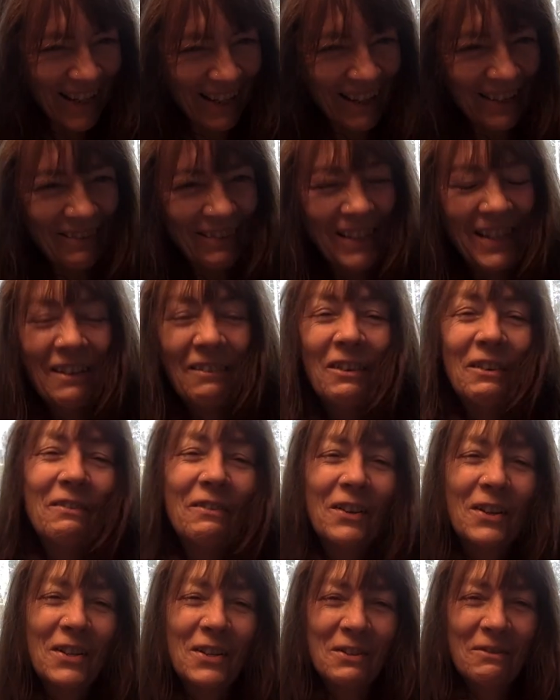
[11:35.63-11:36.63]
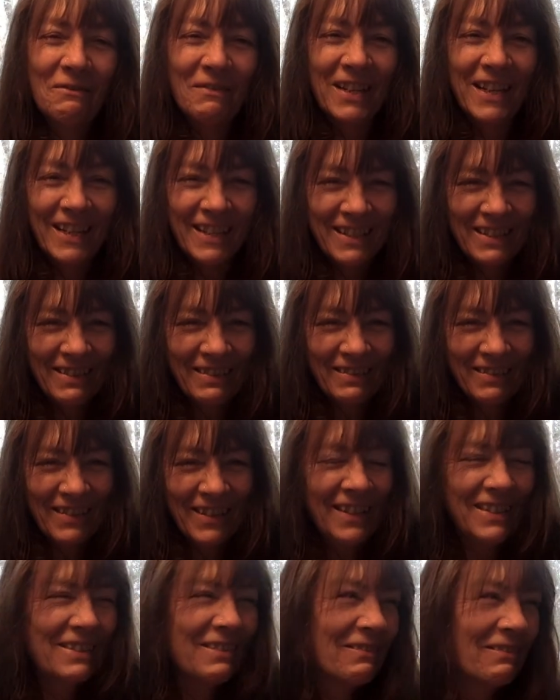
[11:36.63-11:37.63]
When they refer to me,
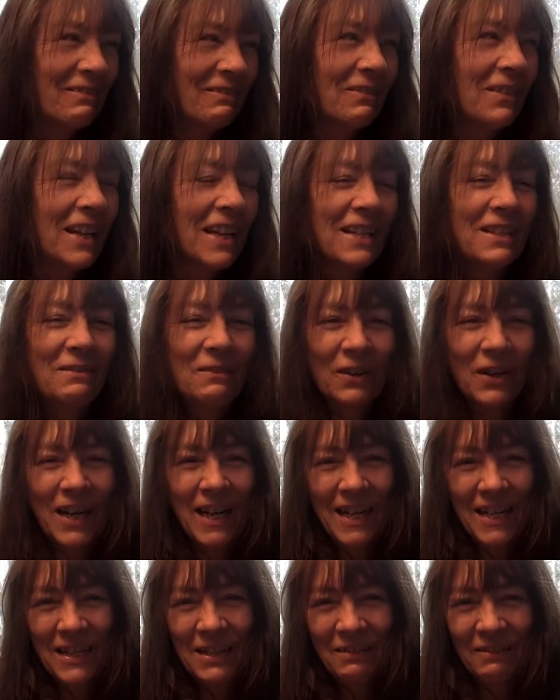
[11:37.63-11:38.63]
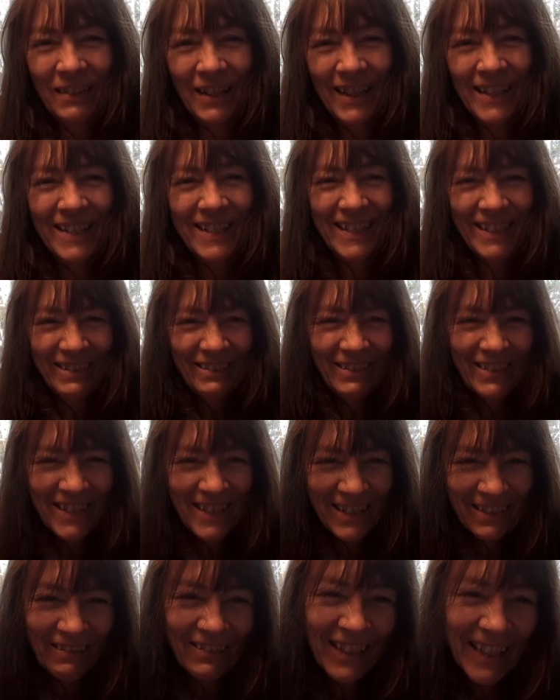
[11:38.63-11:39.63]
it's very intimate
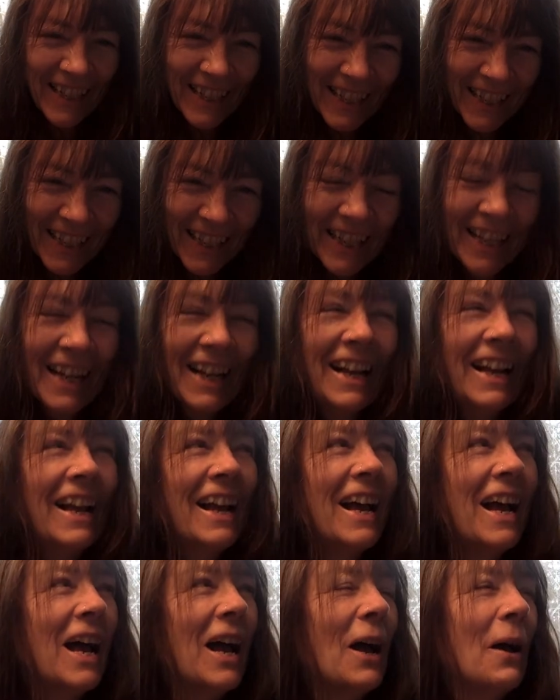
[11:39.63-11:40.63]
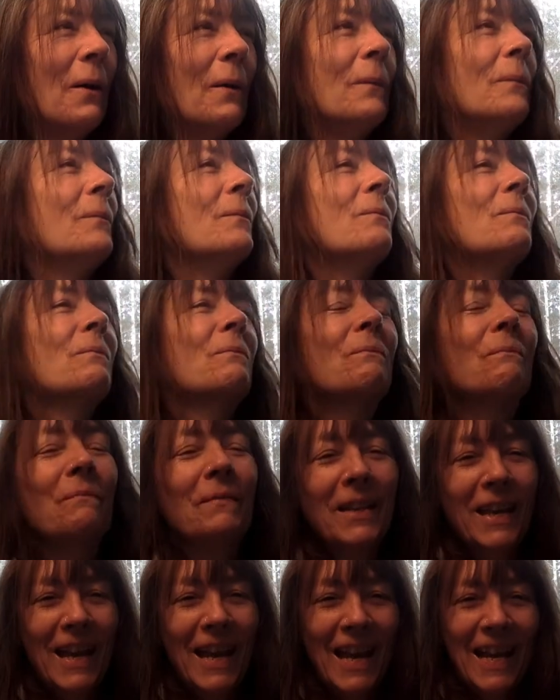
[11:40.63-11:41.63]
to me. And
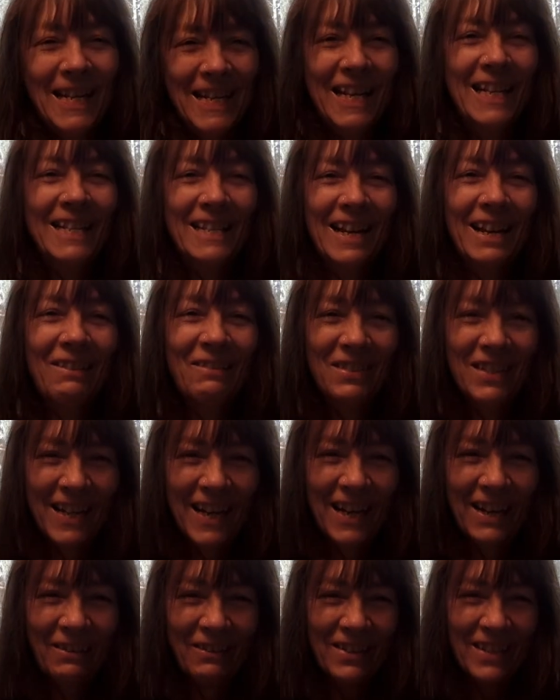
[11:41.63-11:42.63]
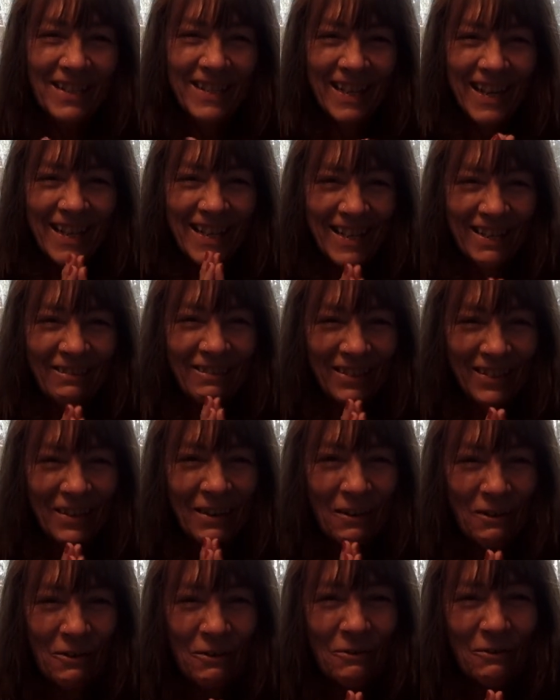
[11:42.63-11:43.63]
yes, I have a tiger inside that will
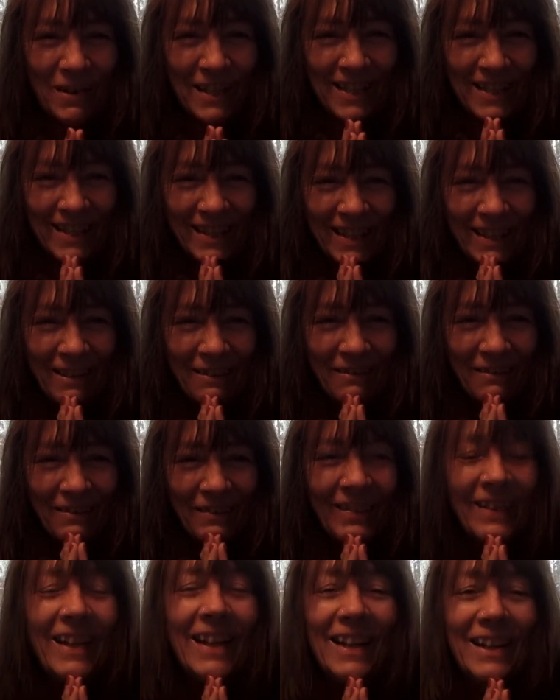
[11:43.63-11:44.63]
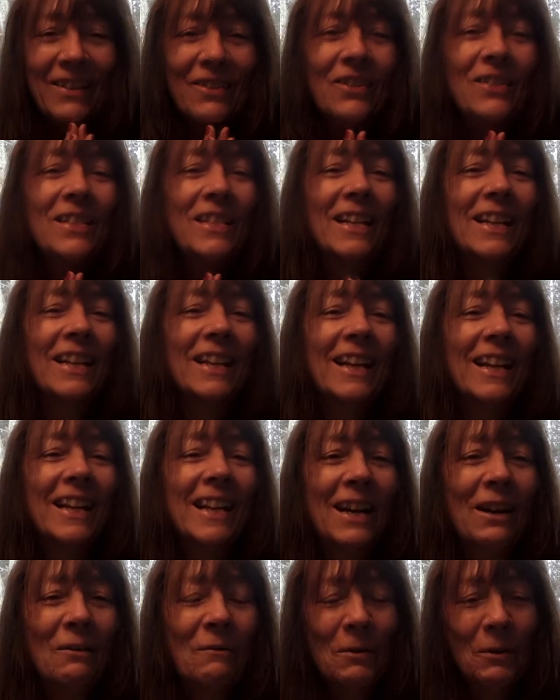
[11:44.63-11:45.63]
always live. I understand that
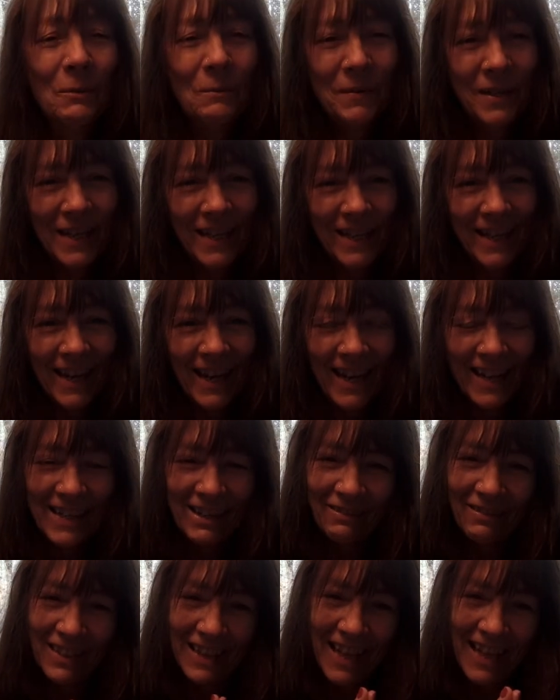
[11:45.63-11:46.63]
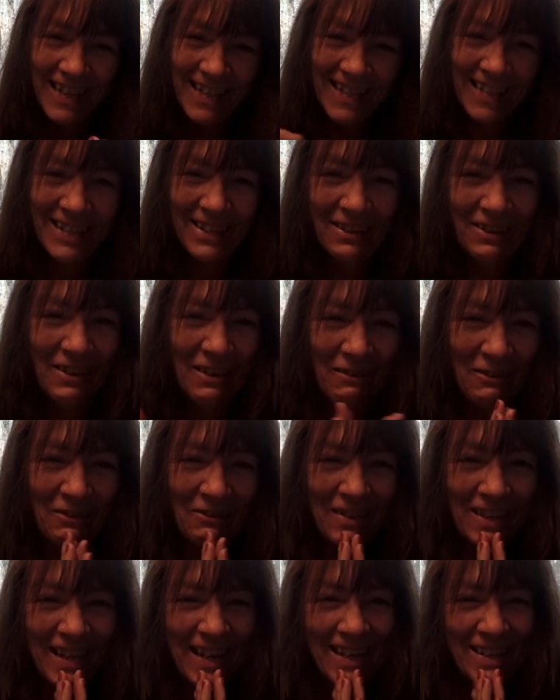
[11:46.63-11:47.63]
now about me, and I'm glad to know
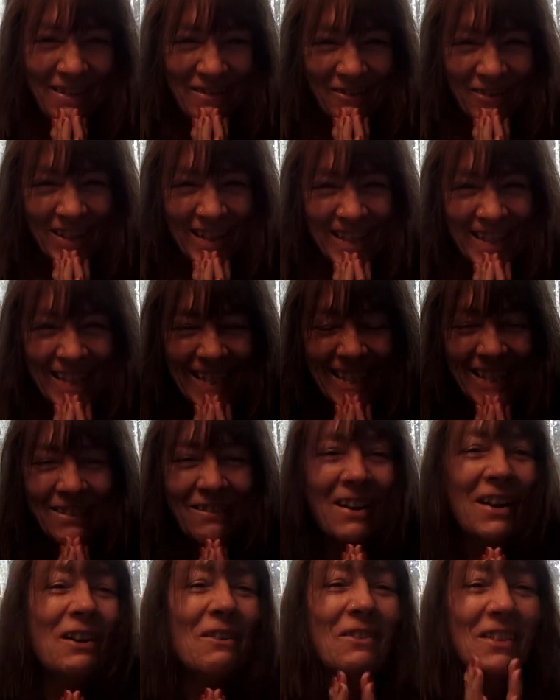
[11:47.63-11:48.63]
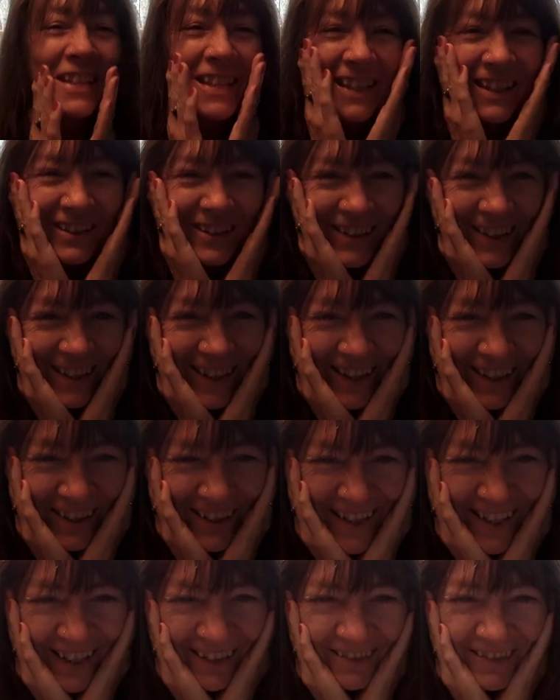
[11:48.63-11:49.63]
everyone has one, no matter what they look like
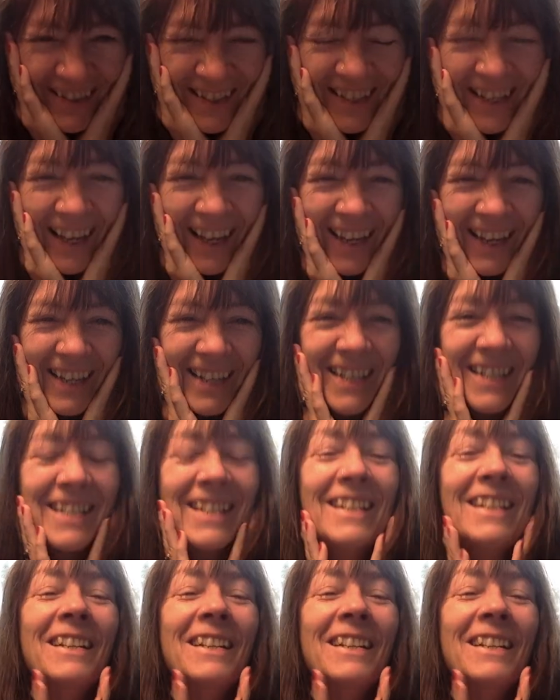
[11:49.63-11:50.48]
on the outside.